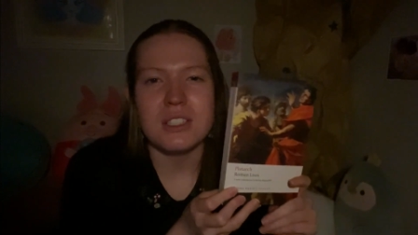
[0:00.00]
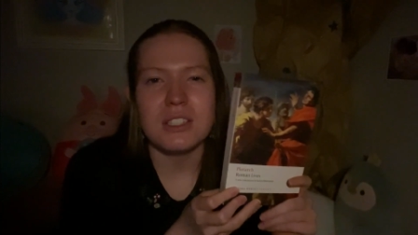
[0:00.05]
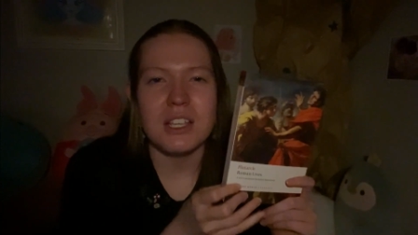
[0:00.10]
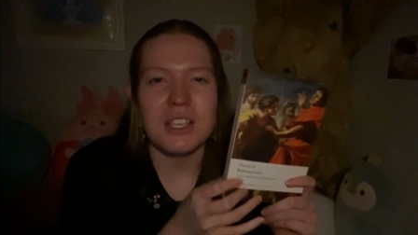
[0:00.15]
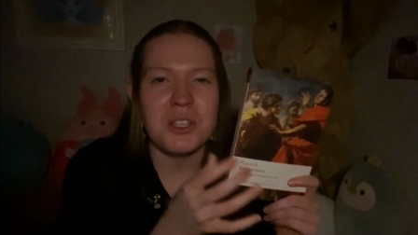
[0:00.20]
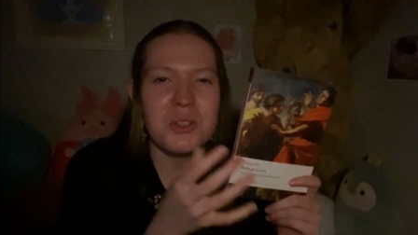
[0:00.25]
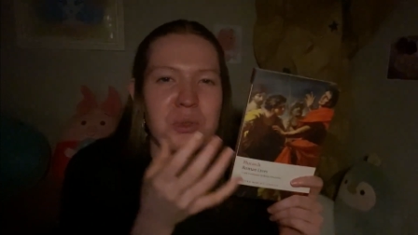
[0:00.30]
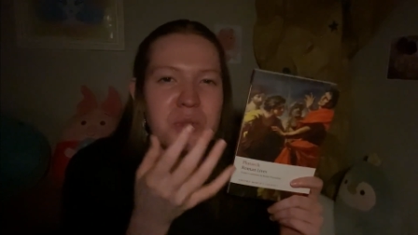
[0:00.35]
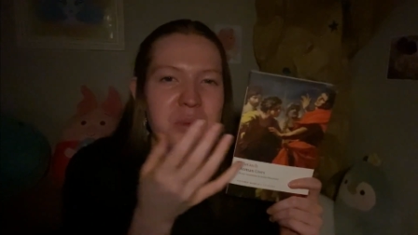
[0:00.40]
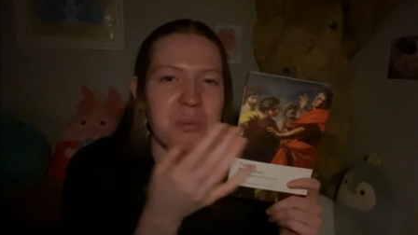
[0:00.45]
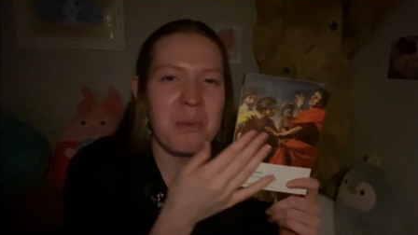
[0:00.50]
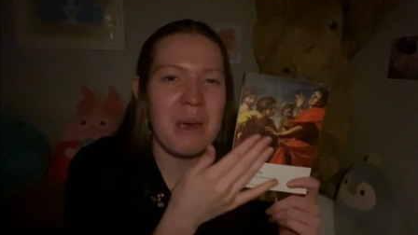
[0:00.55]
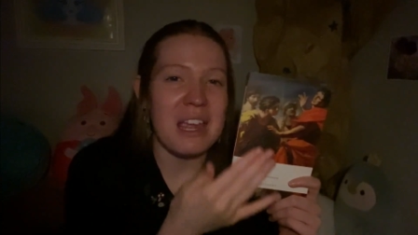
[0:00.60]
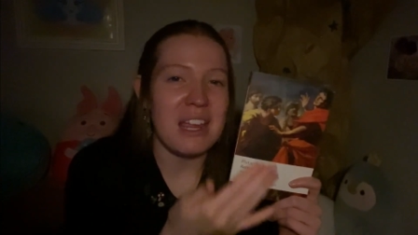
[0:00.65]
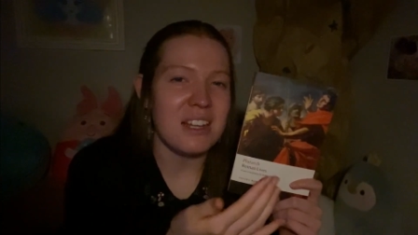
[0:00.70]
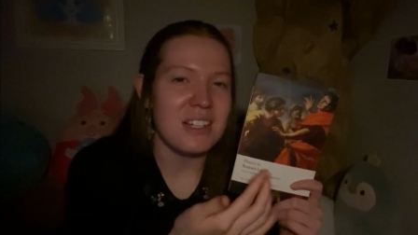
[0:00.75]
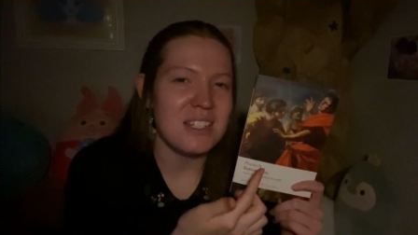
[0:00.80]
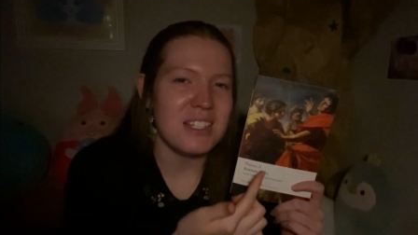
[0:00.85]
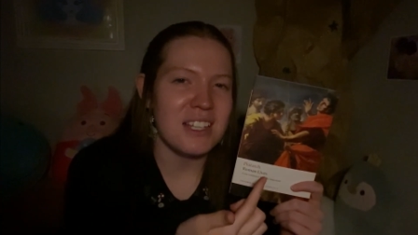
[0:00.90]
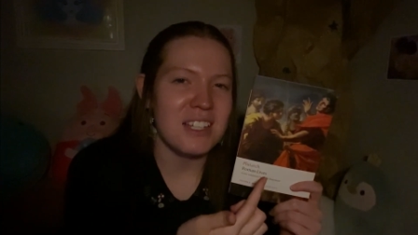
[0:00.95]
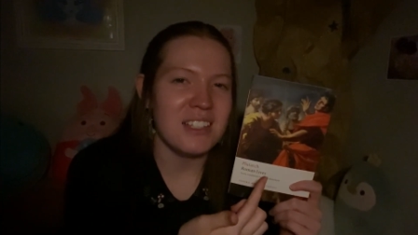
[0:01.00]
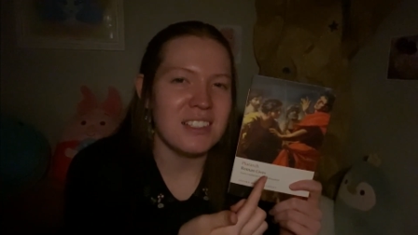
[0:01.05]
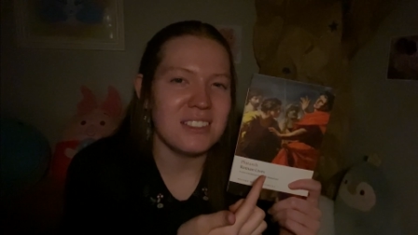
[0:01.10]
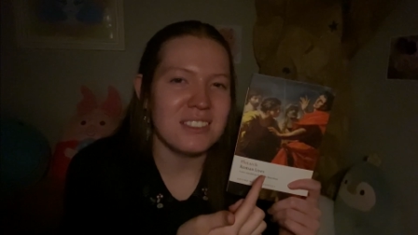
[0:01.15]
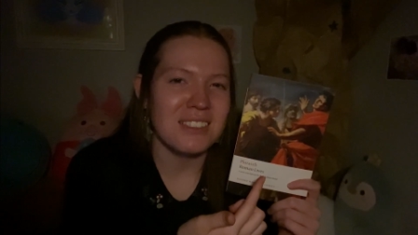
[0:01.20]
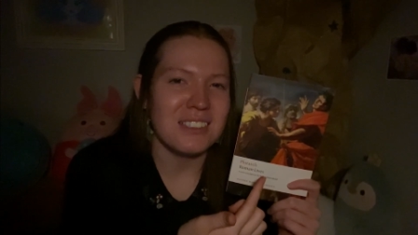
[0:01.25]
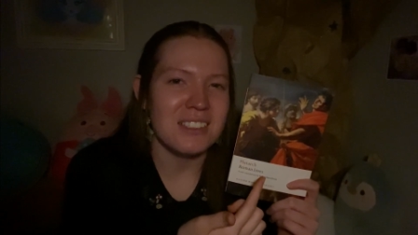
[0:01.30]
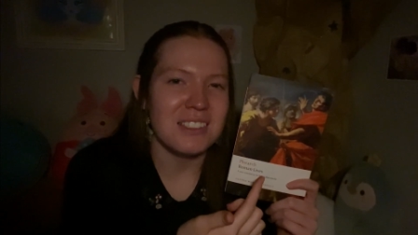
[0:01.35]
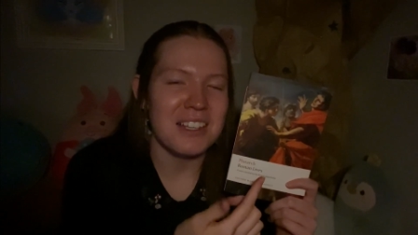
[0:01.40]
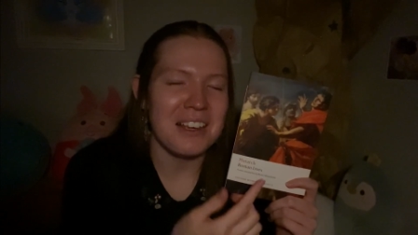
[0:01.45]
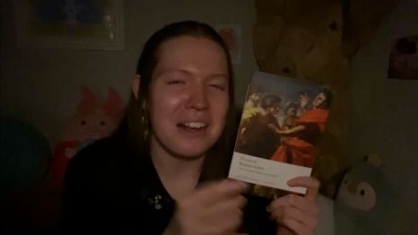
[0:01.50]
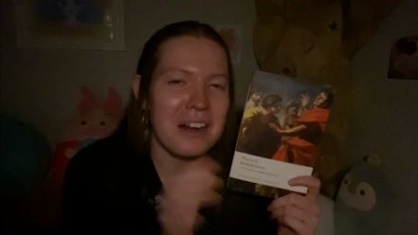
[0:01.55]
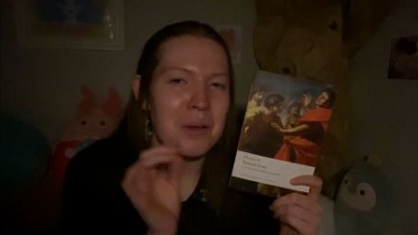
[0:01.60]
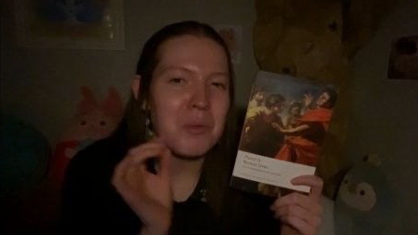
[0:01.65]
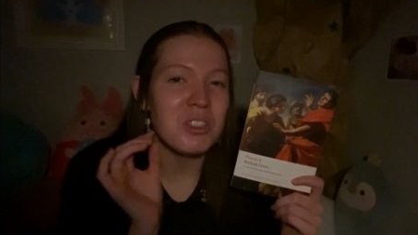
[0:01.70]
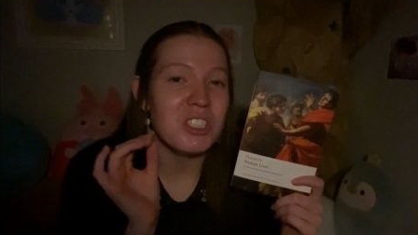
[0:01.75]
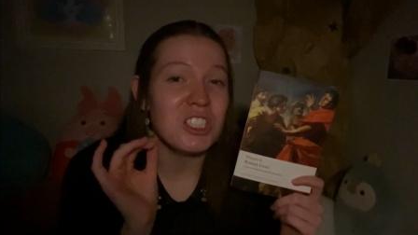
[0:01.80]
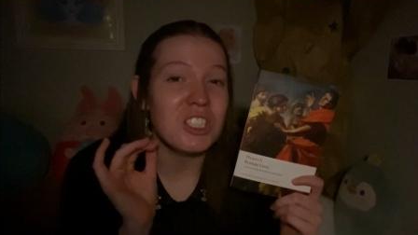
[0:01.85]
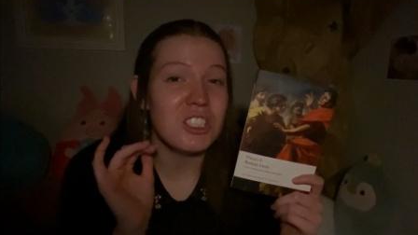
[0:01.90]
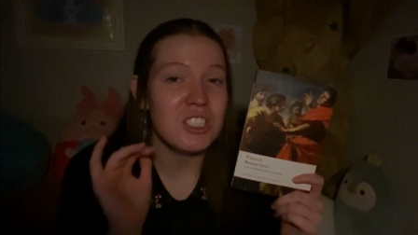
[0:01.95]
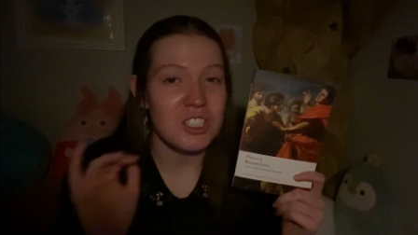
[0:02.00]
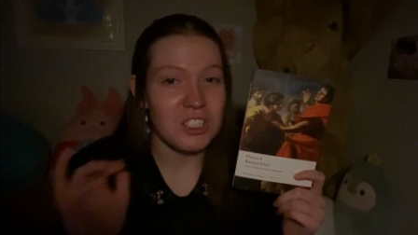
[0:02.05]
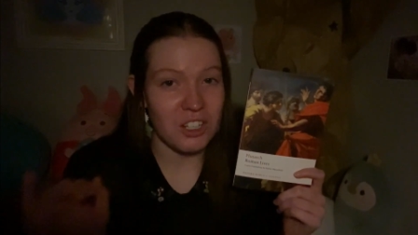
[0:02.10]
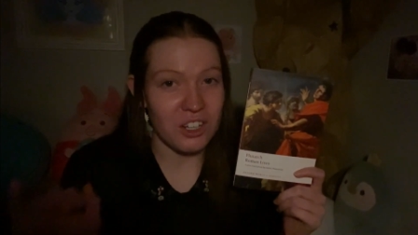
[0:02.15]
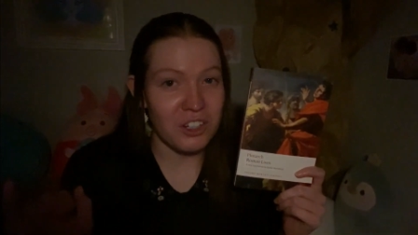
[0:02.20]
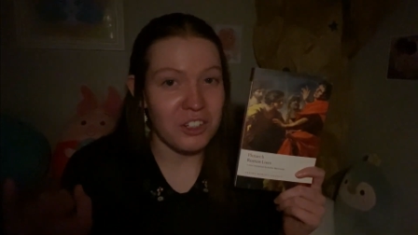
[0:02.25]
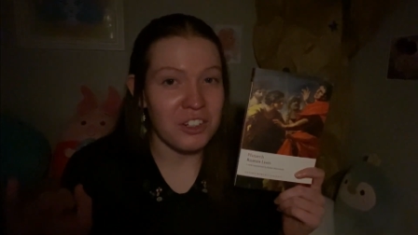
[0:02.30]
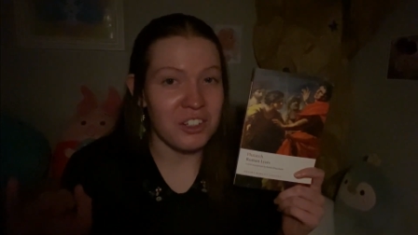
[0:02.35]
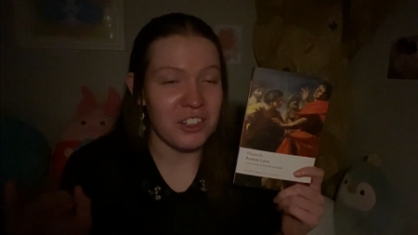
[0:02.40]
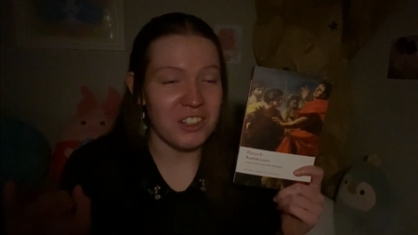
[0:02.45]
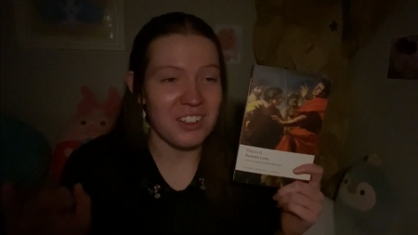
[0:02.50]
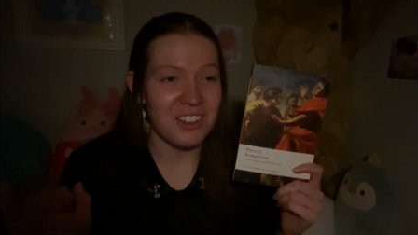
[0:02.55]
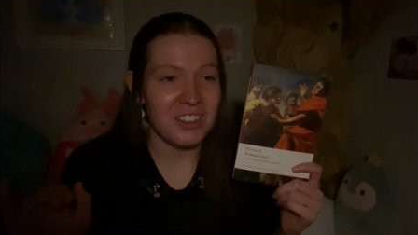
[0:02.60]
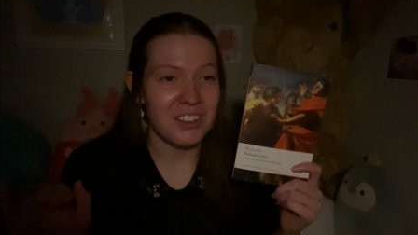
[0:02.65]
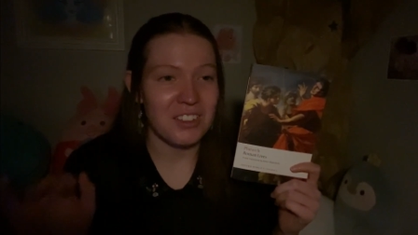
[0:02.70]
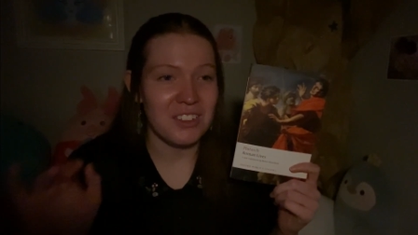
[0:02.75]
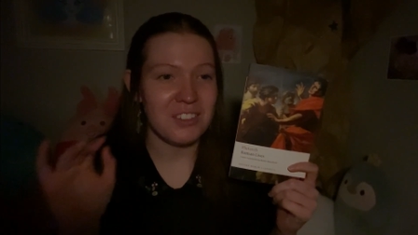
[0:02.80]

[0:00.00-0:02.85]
they use paintings, and I'm a sucker